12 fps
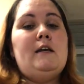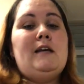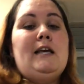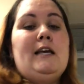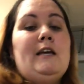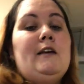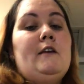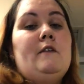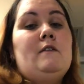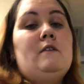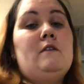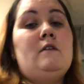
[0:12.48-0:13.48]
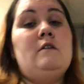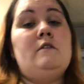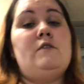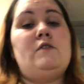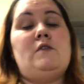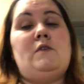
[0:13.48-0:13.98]
But I'm
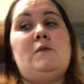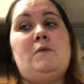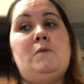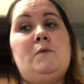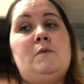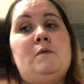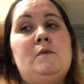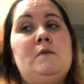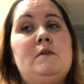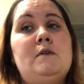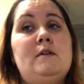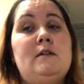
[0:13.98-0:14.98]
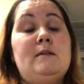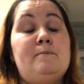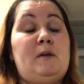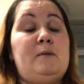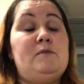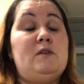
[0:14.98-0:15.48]
still
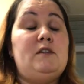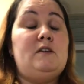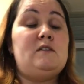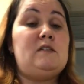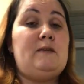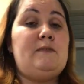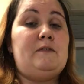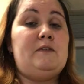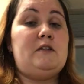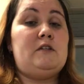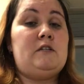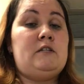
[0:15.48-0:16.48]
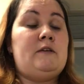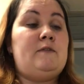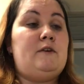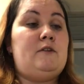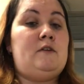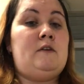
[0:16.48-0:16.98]
going to use the same foundation and
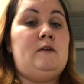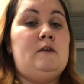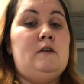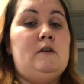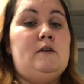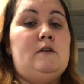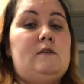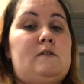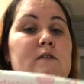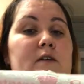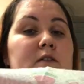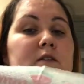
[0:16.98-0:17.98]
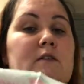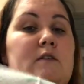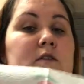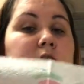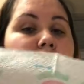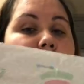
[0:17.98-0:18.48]
everything. So like I said,
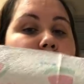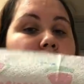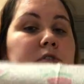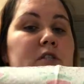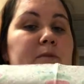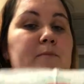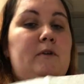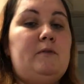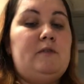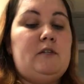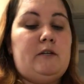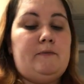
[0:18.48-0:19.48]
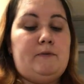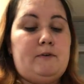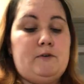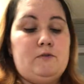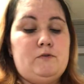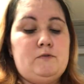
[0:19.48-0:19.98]
this is the first step I always have
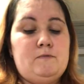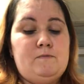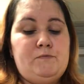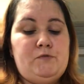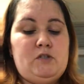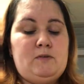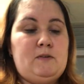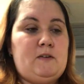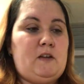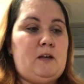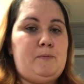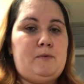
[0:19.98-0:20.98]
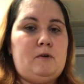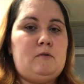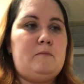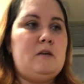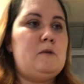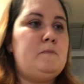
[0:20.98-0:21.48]
here, just because I can put all
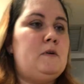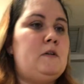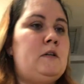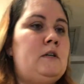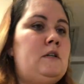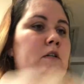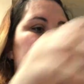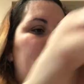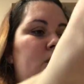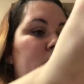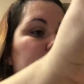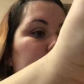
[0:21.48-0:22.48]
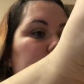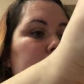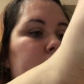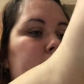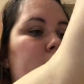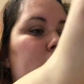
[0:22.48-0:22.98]
my makeup on it and it's just
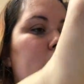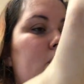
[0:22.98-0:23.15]
nice.